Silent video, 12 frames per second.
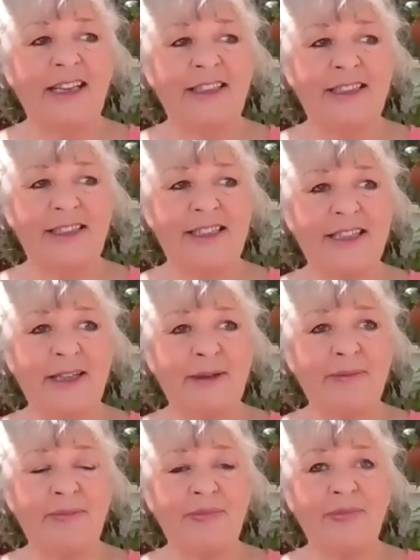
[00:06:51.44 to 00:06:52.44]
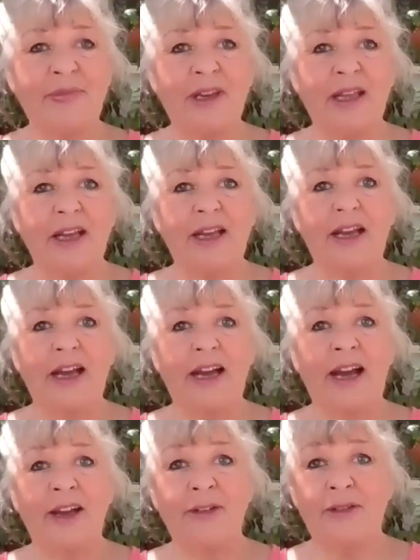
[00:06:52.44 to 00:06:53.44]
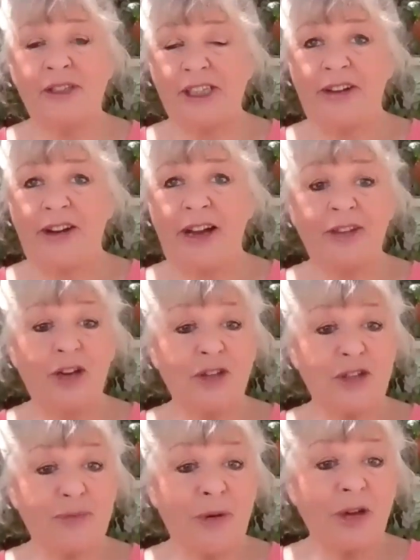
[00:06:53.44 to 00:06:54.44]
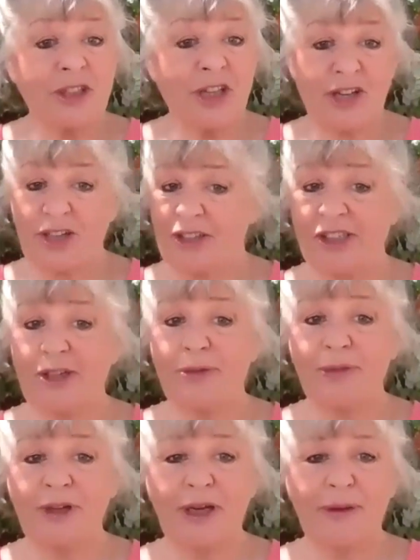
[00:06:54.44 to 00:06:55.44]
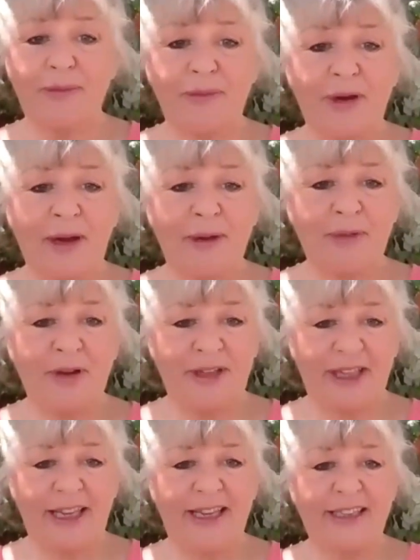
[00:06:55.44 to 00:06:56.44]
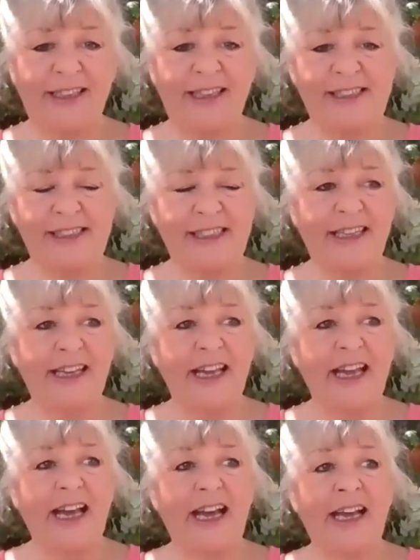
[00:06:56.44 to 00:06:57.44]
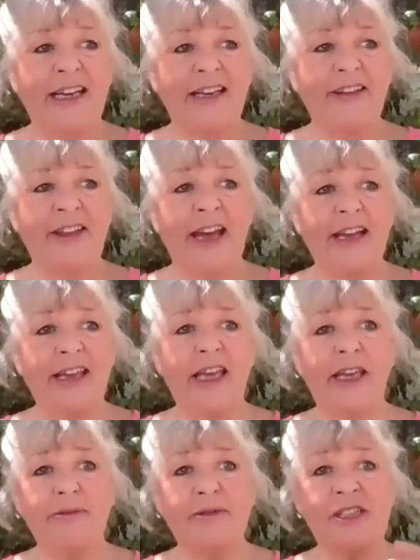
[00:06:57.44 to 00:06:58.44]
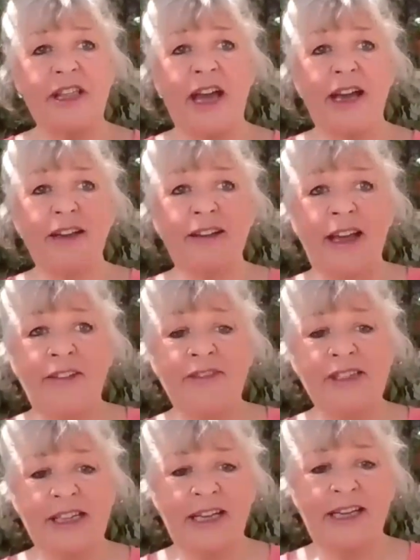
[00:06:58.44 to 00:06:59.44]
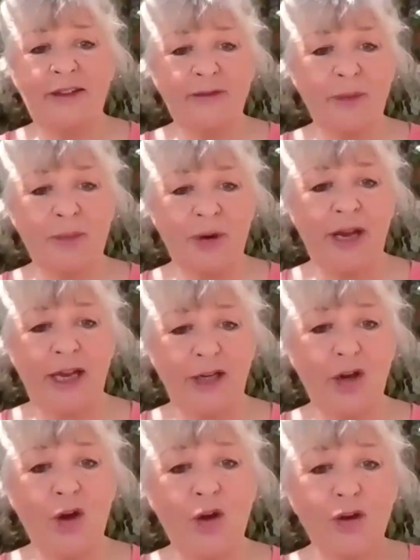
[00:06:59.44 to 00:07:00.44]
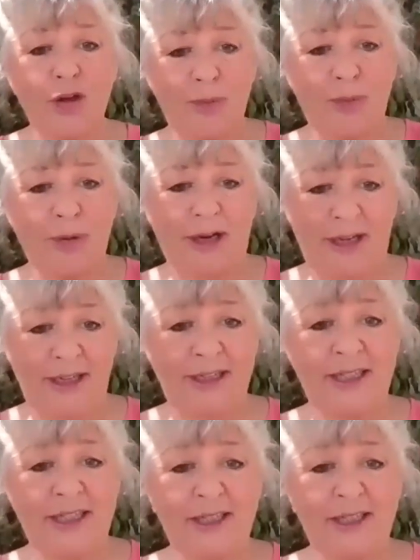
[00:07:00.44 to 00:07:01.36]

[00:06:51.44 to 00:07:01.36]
And I also have a lot of podcasts on when I'm working and listening, and that keeps that left side of the brain occupied